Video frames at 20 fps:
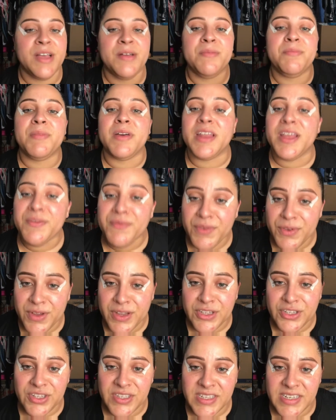But if you're
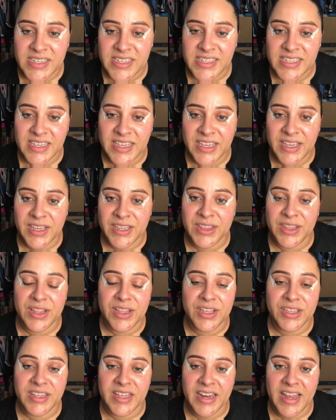interested in seeing the
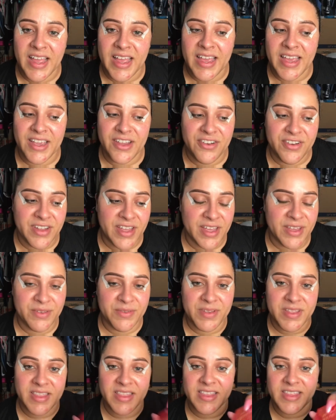look that I create with